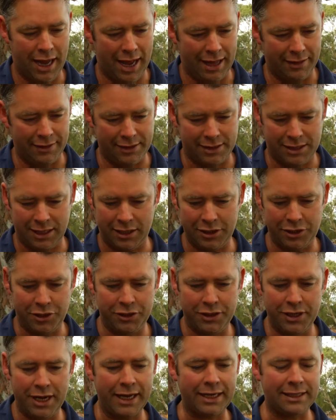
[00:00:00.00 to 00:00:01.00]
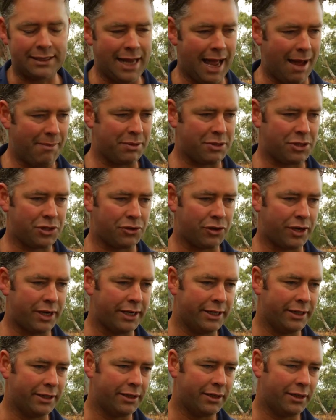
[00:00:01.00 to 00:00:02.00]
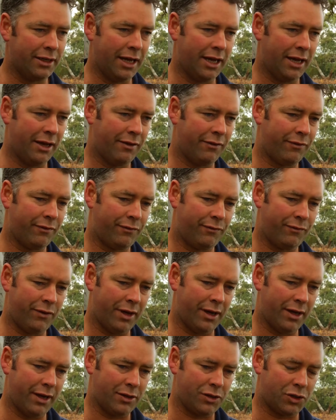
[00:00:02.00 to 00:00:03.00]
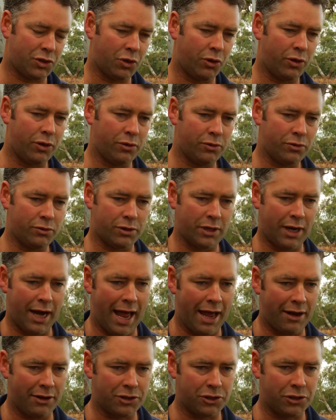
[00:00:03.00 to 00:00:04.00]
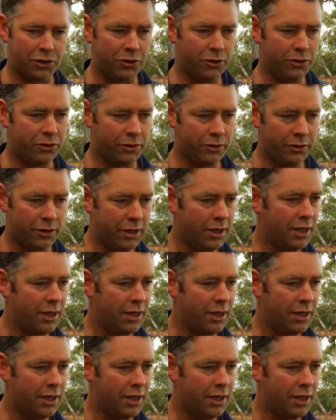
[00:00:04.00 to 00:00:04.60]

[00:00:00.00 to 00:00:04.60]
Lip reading: There's a unique tapestry of soils and altitude